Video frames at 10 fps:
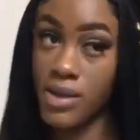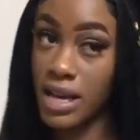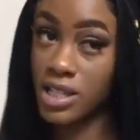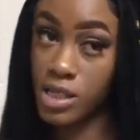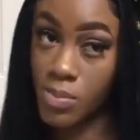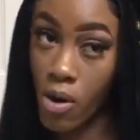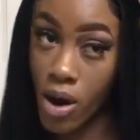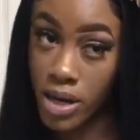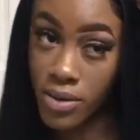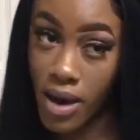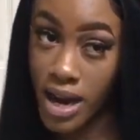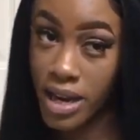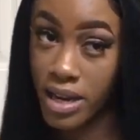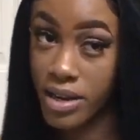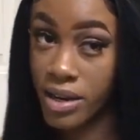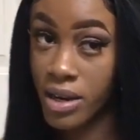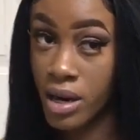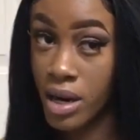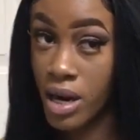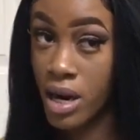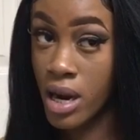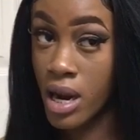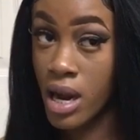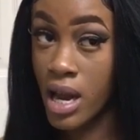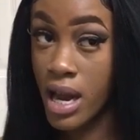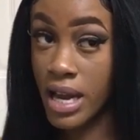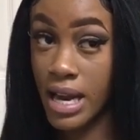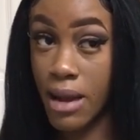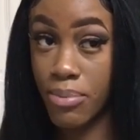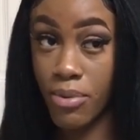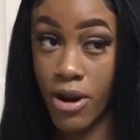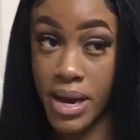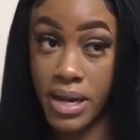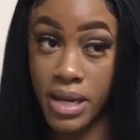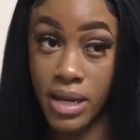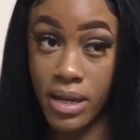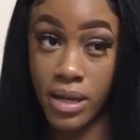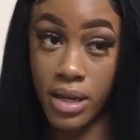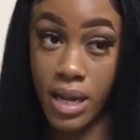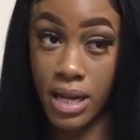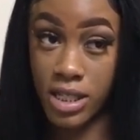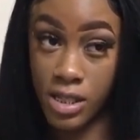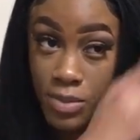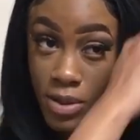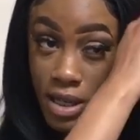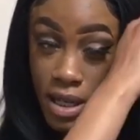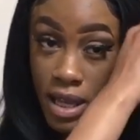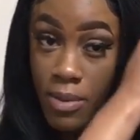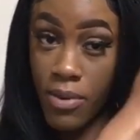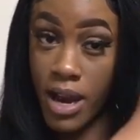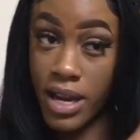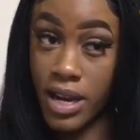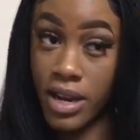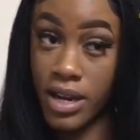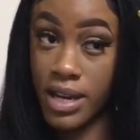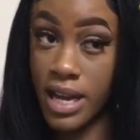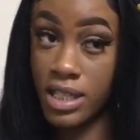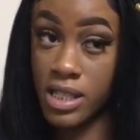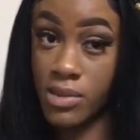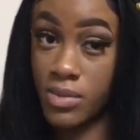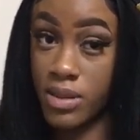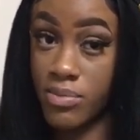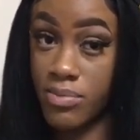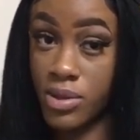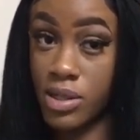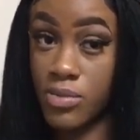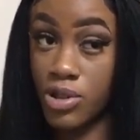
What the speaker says: So I just parted right here and I braided it, and I just put a clamp right here, and I just put some